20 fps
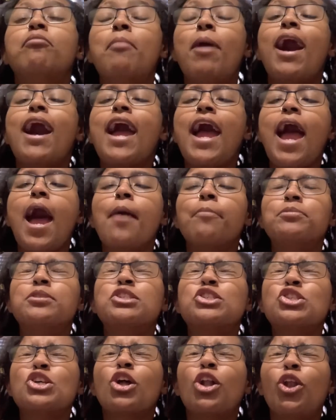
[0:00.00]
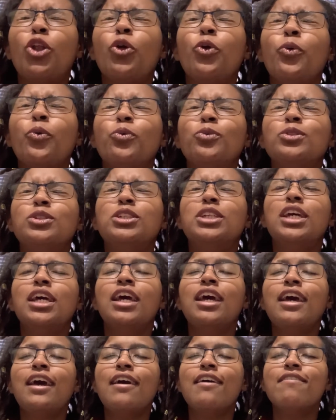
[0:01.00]
my absolute
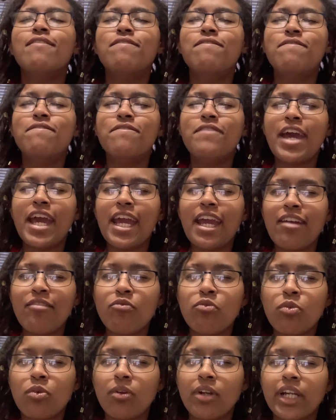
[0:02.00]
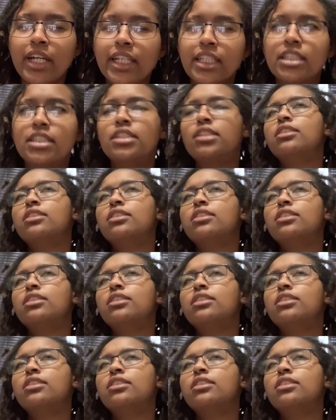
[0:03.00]
favorites,